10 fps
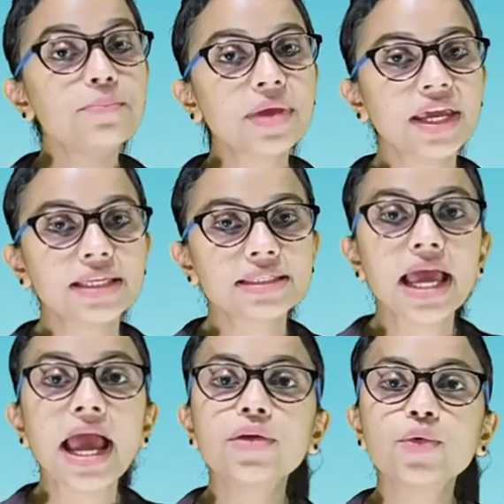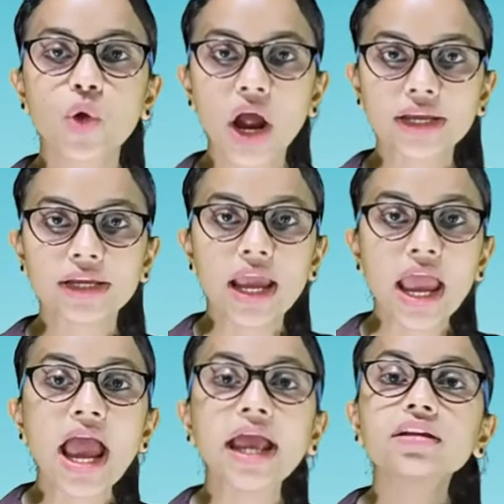maize and rye
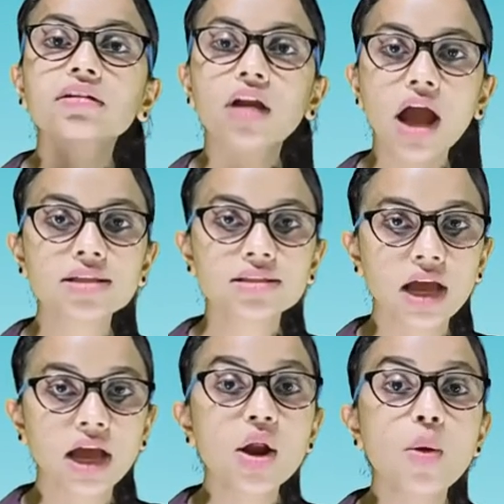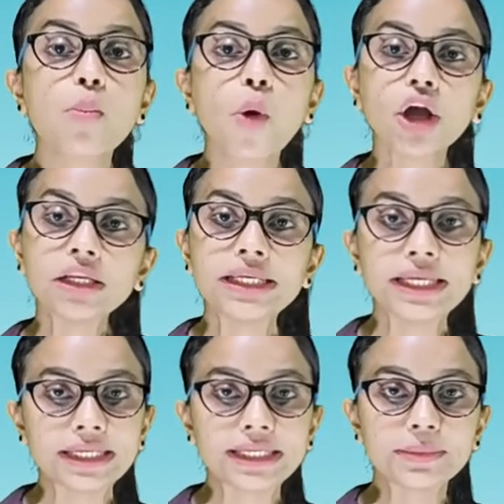and grass are
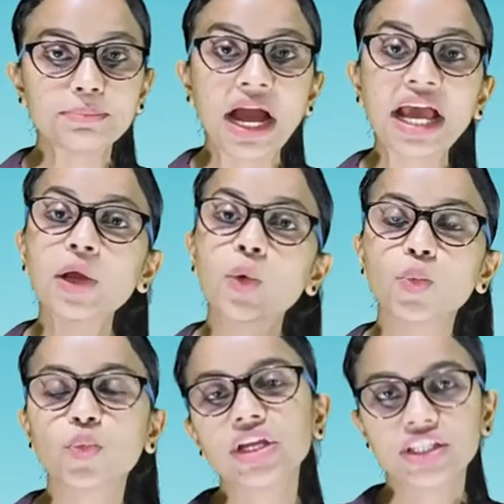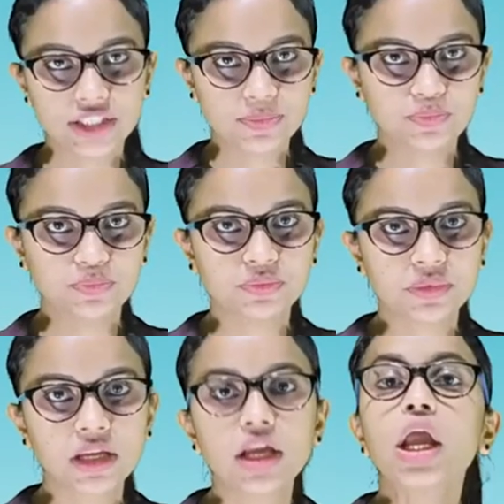pollinated by wind.
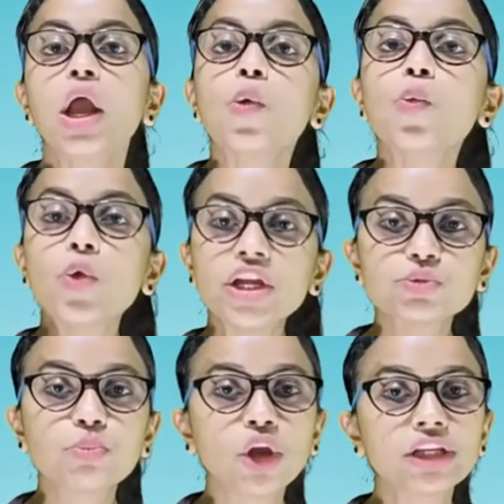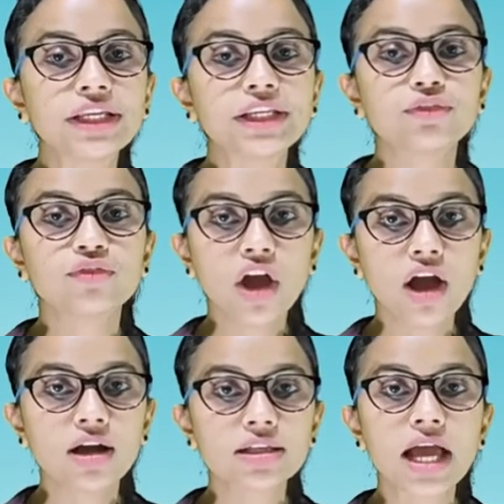Wind pollinated
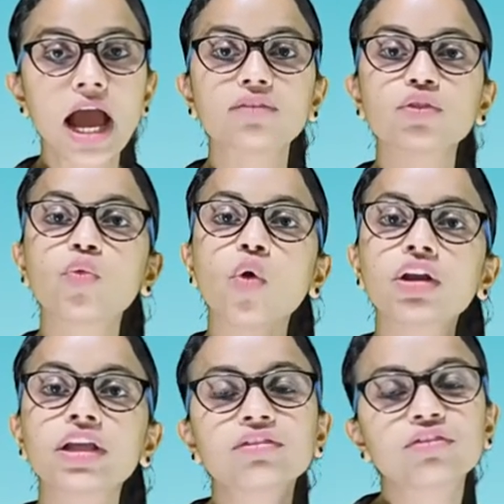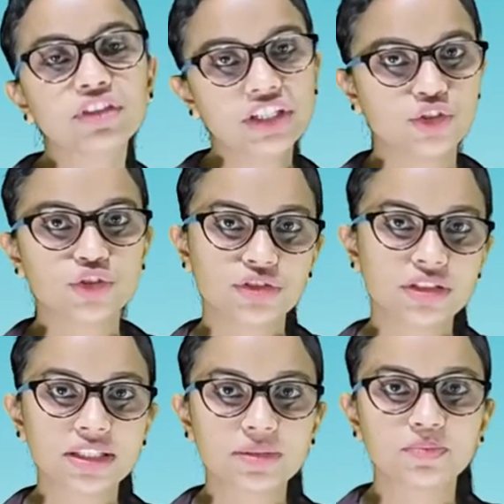flowers have the following
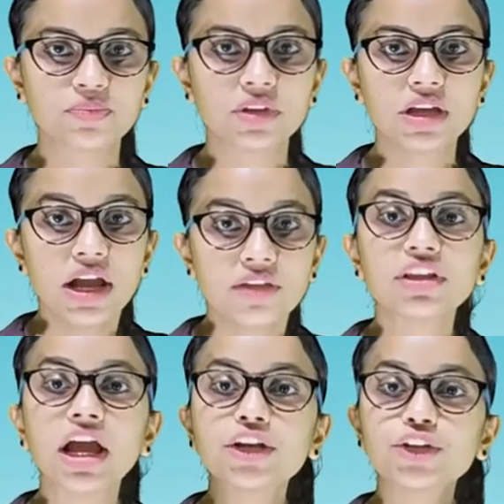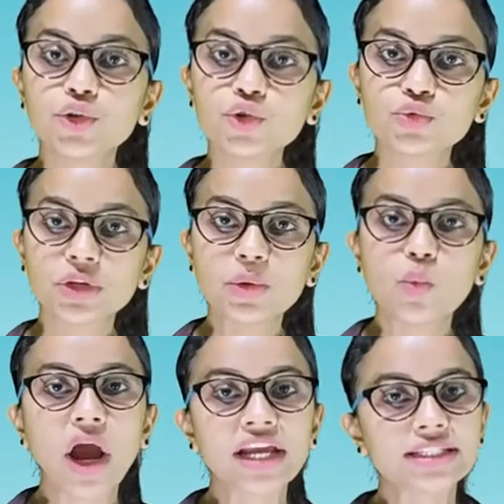features. They are usually
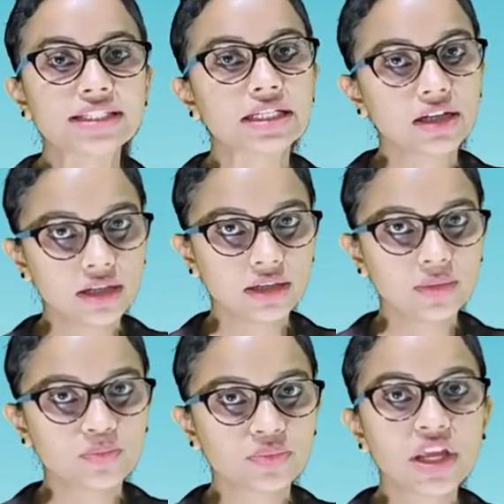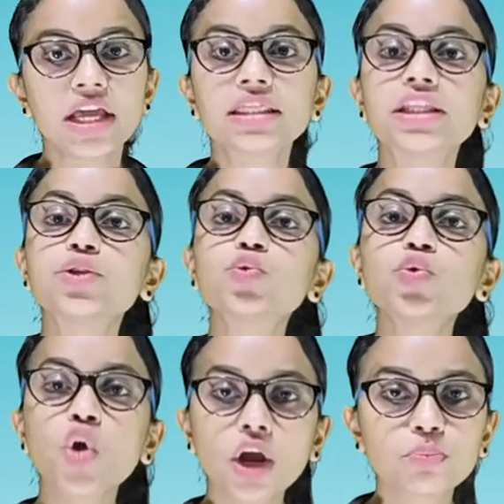white in color. They do
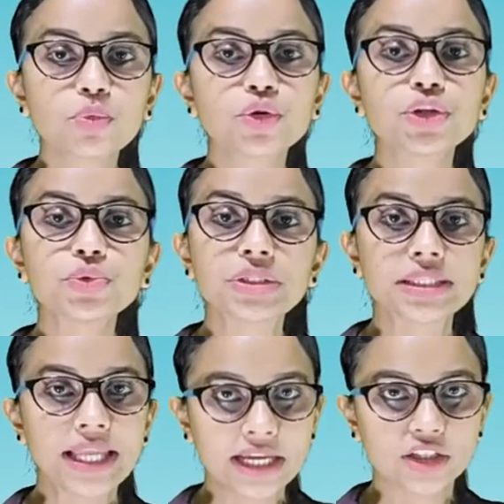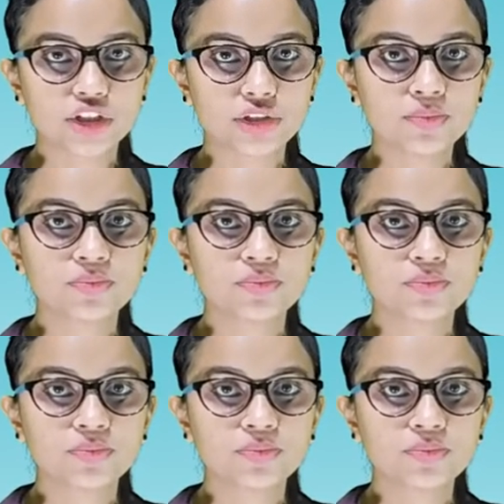not produce nectar.